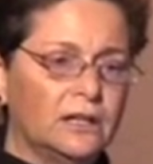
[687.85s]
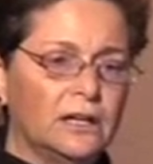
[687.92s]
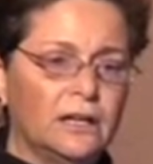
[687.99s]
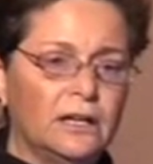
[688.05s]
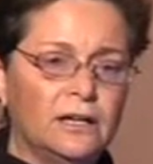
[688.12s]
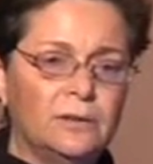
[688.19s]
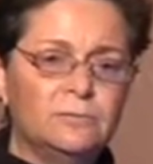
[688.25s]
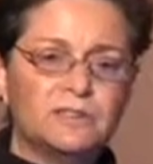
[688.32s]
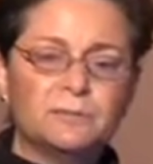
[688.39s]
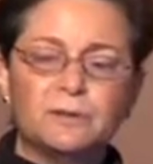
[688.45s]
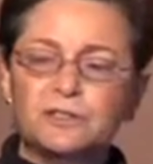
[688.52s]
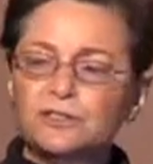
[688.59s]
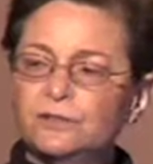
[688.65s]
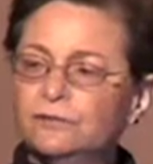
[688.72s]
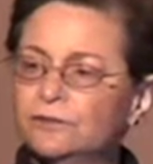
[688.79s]

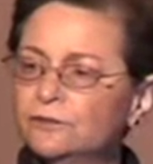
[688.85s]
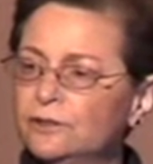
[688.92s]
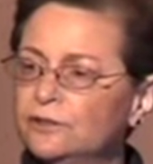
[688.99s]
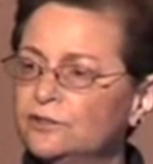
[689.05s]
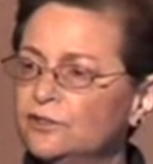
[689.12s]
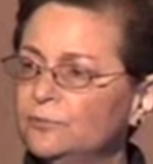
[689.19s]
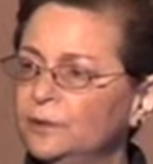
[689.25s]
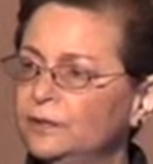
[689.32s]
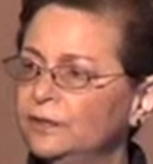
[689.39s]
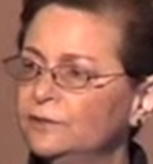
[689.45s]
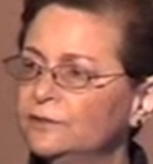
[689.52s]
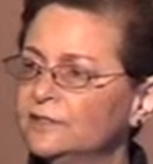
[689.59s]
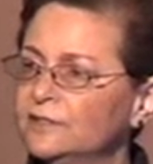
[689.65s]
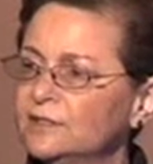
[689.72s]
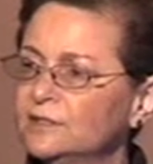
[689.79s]
Especially for folks who've been in a
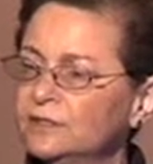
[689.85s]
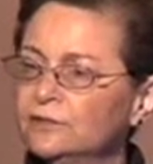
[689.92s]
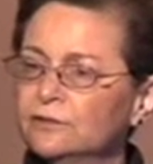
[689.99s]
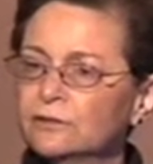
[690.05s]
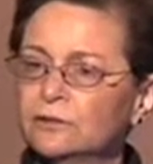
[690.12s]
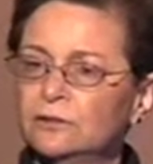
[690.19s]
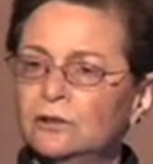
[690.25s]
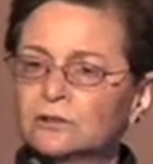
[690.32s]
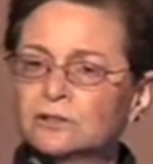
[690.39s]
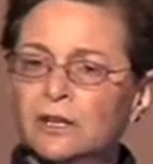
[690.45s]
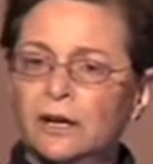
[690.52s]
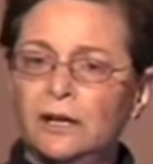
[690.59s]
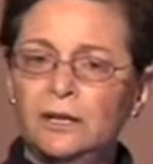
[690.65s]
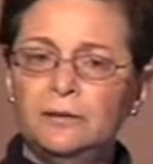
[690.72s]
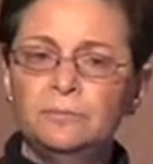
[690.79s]
facility for a long
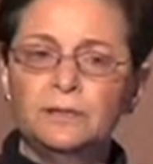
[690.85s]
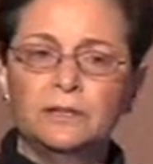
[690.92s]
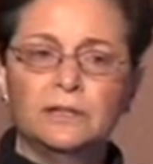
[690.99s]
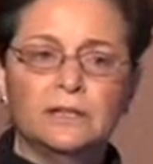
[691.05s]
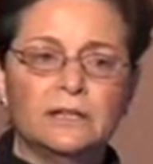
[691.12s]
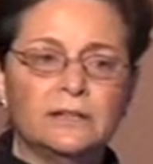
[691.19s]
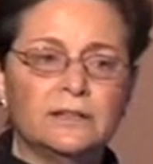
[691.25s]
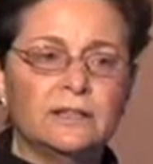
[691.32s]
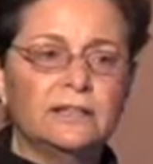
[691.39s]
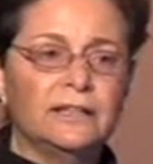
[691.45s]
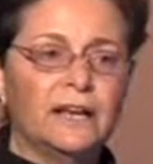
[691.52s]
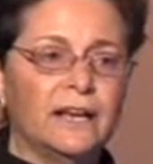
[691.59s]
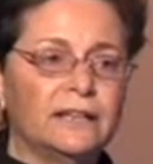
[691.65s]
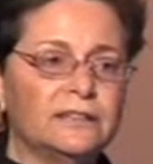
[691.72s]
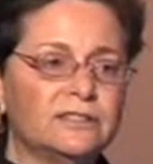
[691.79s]
time, they
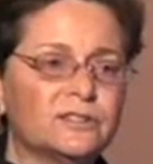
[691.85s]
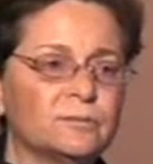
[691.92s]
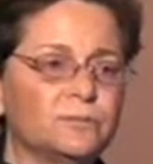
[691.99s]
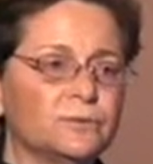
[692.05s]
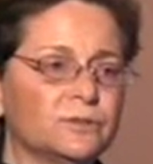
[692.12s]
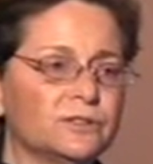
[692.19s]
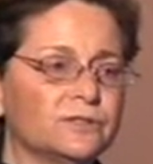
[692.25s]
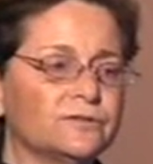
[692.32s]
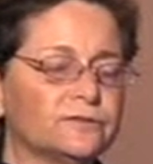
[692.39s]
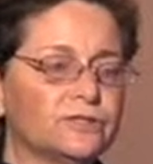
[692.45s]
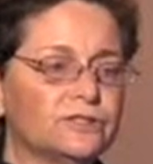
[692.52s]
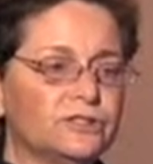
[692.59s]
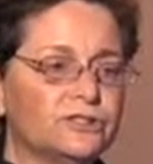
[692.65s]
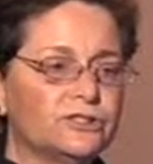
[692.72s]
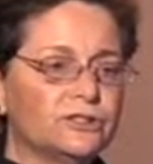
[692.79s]
need added supports for
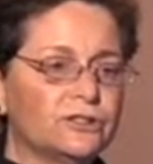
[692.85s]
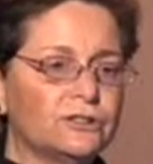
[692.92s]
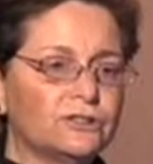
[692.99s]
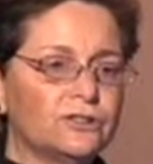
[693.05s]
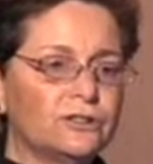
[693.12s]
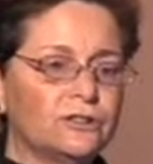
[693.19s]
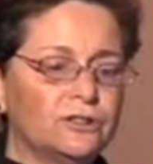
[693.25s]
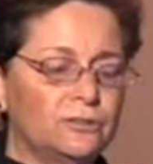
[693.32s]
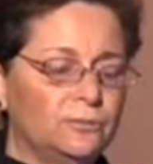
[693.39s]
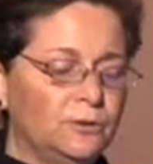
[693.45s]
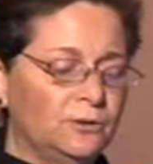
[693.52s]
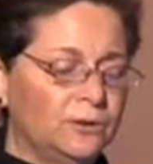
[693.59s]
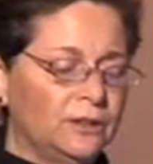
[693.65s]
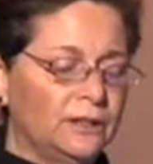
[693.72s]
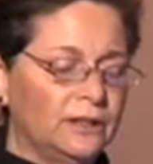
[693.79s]
discharge to the
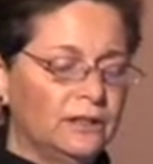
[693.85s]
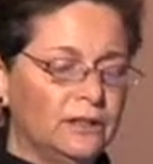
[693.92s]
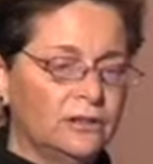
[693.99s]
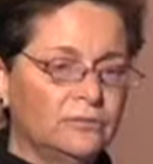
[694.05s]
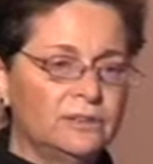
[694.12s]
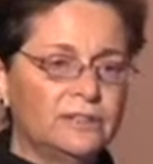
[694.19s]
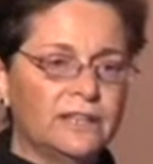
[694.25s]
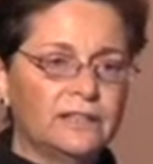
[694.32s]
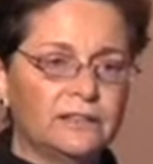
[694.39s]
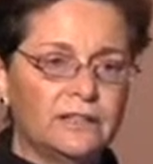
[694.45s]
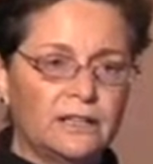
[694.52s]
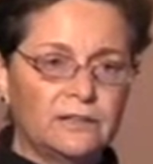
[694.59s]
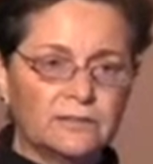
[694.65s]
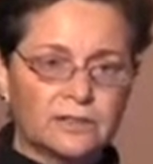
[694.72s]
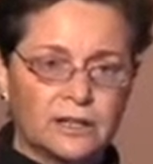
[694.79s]
community. We take a
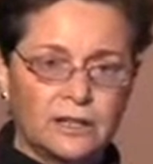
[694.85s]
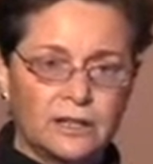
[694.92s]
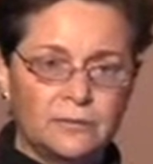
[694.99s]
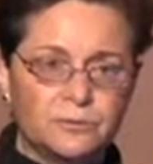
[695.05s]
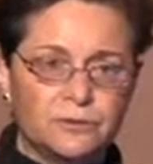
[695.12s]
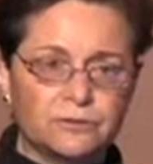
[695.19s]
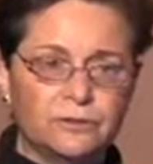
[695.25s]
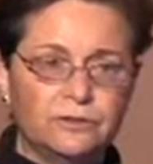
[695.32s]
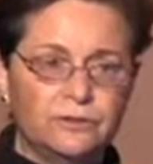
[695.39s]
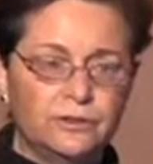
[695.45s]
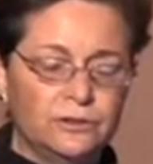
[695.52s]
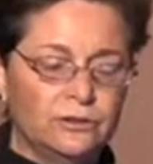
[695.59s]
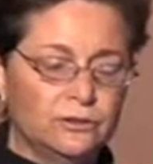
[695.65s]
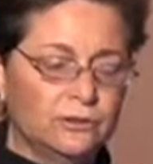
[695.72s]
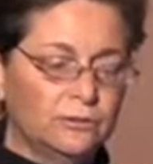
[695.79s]
lot of time to
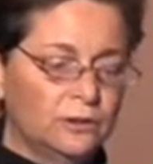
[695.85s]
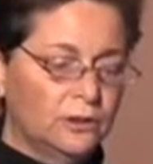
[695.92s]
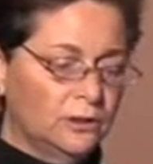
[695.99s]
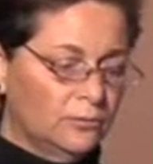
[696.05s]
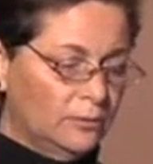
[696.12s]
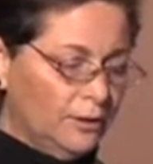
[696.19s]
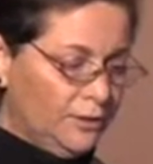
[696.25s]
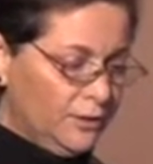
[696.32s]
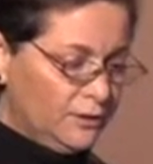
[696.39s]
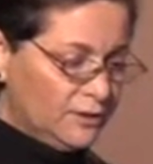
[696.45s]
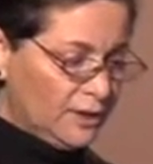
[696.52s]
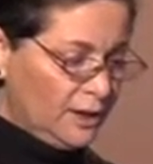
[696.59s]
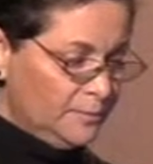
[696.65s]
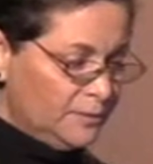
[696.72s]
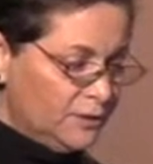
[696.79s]
review what those
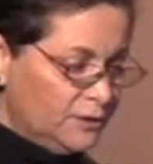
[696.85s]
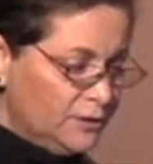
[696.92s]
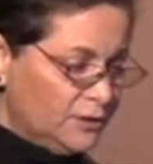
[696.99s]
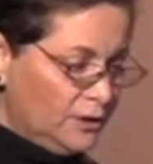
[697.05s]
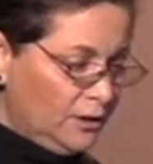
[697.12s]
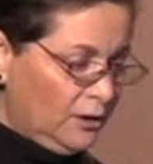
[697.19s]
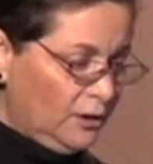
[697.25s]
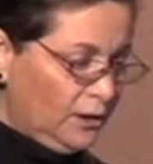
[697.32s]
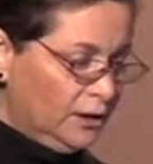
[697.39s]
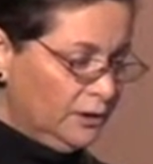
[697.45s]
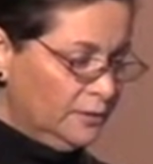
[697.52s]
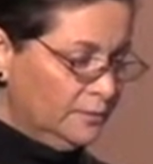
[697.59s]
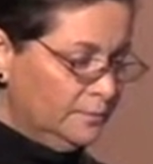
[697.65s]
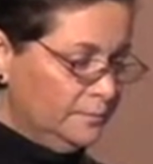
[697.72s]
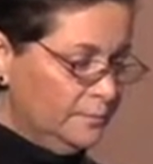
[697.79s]
options are.
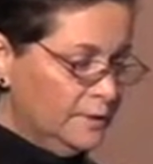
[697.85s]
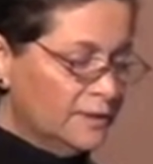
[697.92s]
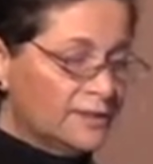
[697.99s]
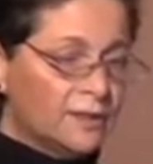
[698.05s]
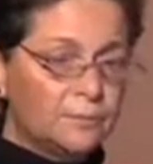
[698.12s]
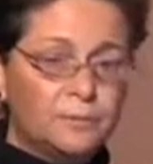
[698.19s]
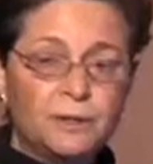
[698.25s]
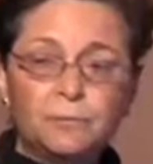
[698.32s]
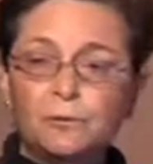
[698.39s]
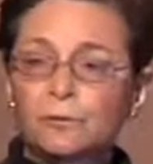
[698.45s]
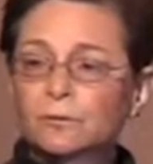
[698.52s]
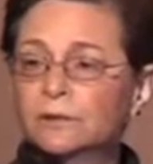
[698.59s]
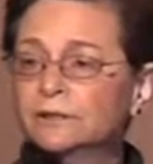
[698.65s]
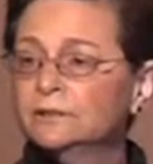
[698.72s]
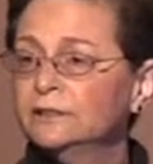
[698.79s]
Some people
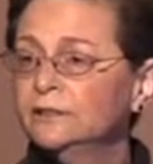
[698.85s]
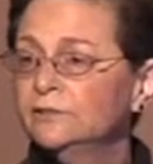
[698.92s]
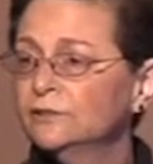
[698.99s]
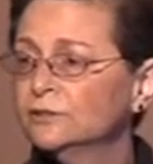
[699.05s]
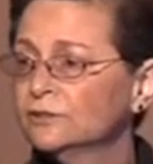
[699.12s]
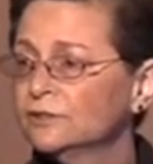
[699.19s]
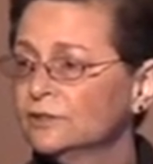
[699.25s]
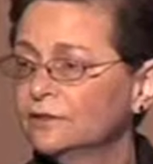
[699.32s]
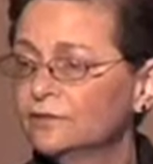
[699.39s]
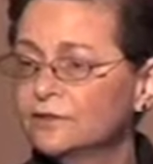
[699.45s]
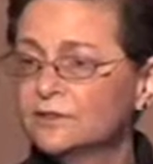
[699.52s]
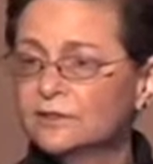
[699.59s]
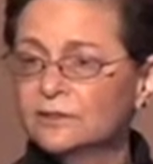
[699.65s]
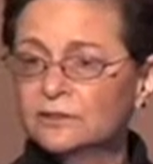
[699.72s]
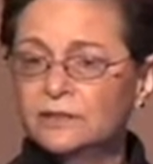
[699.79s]
want to leave a nursing
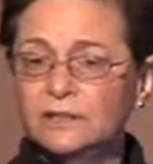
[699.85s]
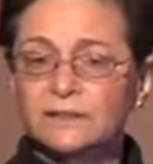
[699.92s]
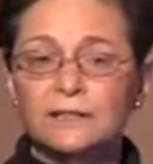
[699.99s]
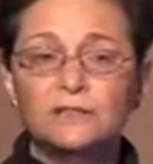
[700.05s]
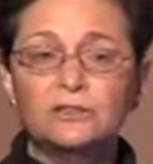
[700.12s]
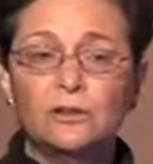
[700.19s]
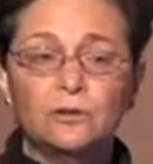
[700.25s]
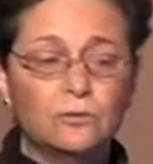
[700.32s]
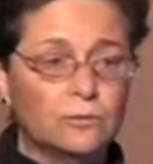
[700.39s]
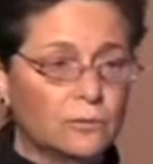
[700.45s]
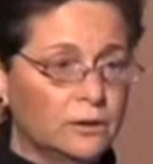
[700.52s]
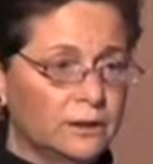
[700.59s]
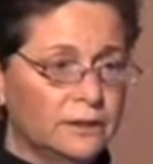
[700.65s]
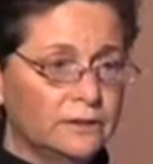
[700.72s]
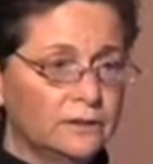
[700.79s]
facility and they don't
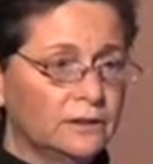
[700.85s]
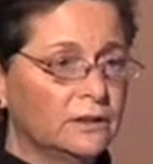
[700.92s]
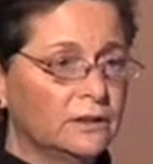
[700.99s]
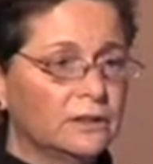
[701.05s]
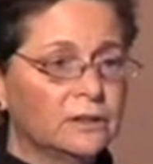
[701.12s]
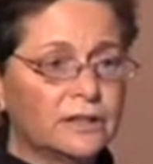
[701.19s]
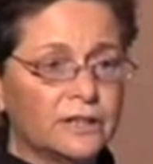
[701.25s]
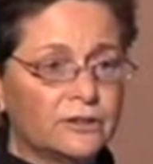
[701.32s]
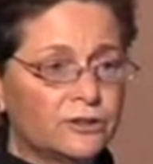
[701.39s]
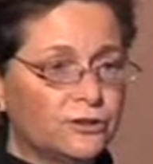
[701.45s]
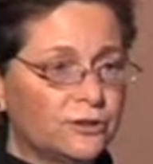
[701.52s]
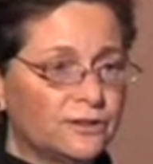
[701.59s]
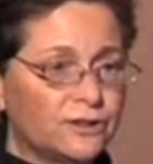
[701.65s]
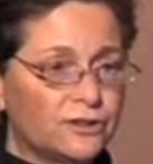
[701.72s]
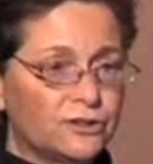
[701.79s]
want care
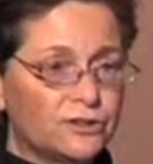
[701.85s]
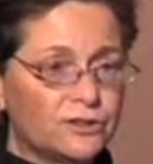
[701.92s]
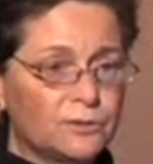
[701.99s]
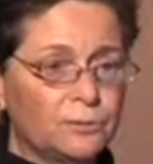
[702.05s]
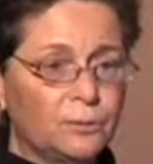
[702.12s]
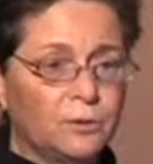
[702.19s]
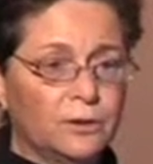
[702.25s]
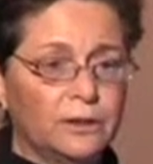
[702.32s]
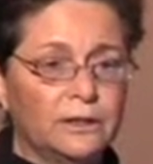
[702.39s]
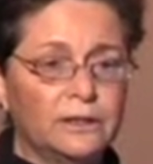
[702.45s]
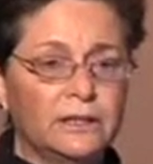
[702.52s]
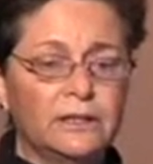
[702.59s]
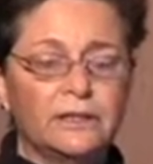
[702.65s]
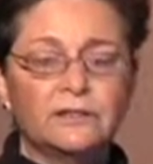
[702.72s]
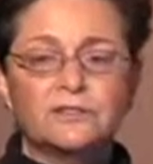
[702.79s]
transition support,
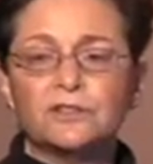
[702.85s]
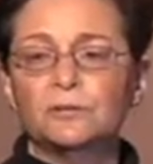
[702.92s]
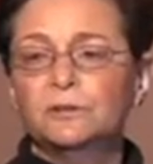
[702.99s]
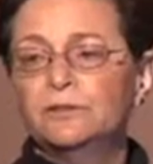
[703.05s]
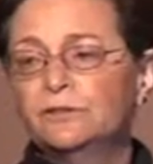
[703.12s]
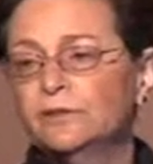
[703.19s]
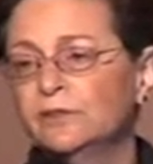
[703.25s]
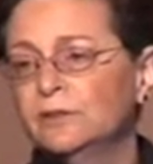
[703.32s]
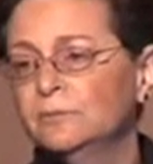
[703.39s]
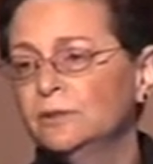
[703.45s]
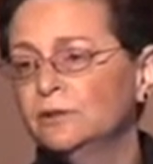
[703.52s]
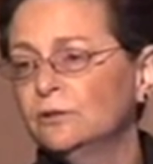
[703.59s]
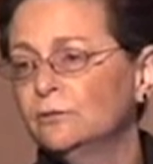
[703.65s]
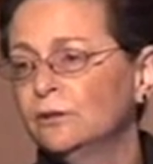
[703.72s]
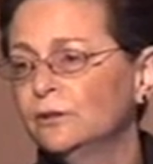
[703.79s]
and so we fill them
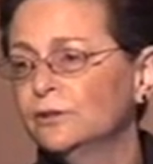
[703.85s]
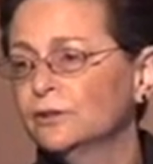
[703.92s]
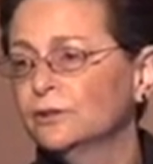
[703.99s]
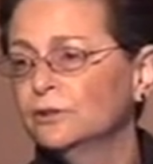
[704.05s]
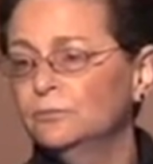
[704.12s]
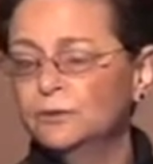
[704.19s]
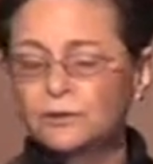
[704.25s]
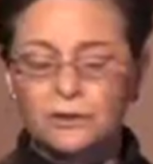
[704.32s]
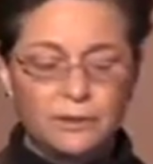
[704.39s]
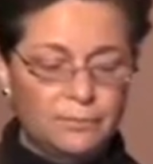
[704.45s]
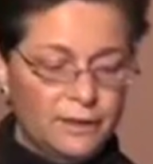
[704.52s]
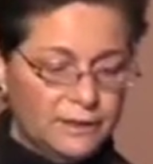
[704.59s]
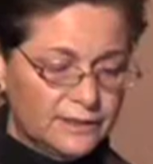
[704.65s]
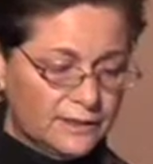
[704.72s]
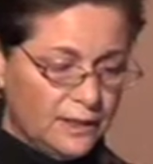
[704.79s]
in on what their
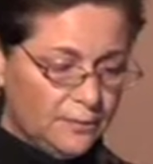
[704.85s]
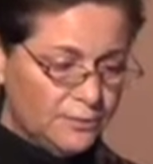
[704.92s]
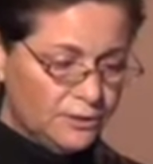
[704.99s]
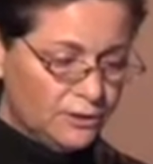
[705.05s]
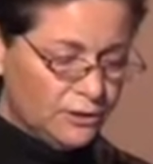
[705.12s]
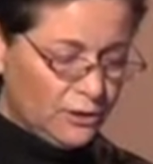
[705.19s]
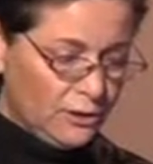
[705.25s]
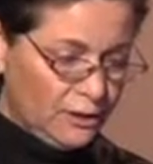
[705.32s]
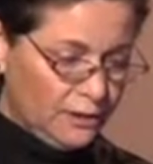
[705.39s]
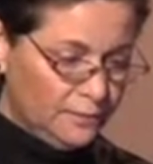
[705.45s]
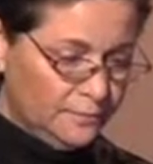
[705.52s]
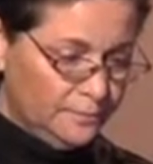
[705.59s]
community-based options are.